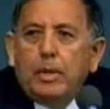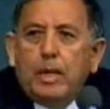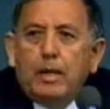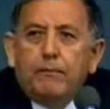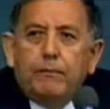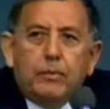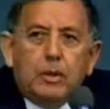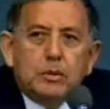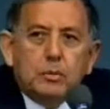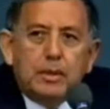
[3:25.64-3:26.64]
We have
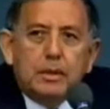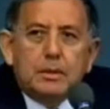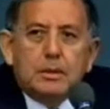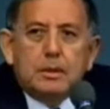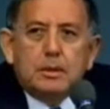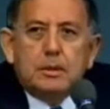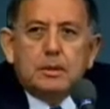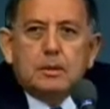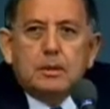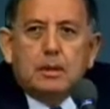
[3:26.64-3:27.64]
those
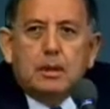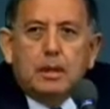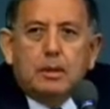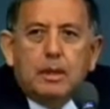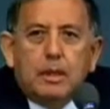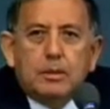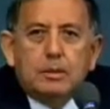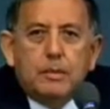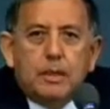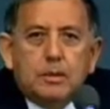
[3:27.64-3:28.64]
witnesses that I
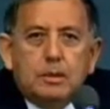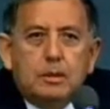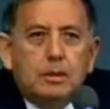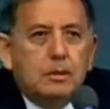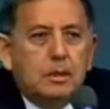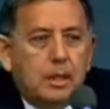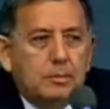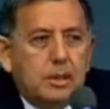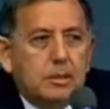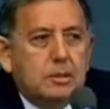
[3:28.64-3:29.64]
just mentioned, the
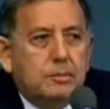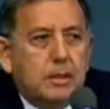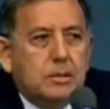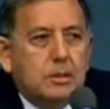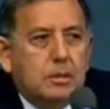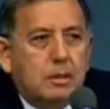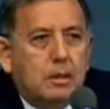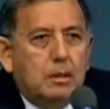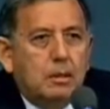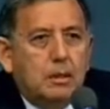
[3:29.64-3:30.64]
names I just mentioned,
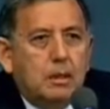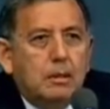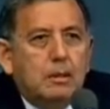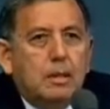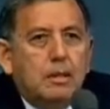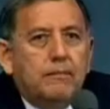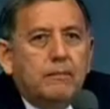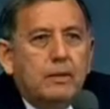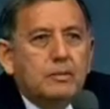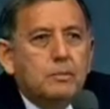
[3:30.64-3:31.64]

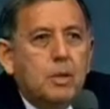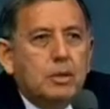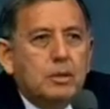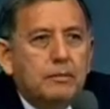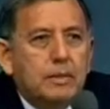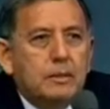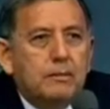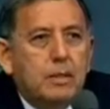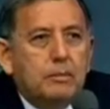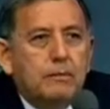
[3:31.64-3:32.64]
have spoken of
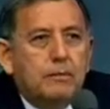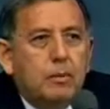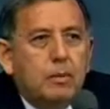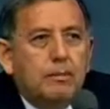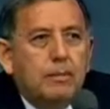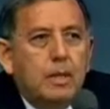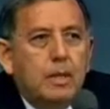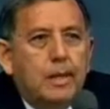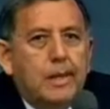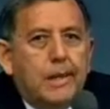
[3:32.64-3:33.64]
this event before,
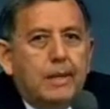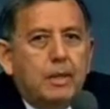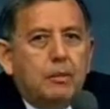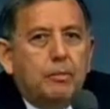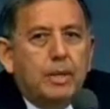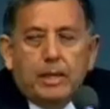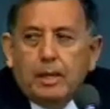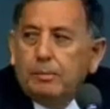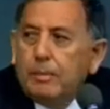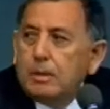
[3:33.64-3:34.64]
and they will
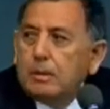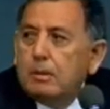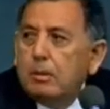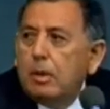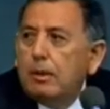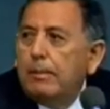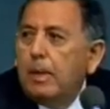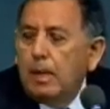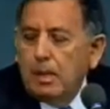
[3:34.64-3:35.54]
back up this story.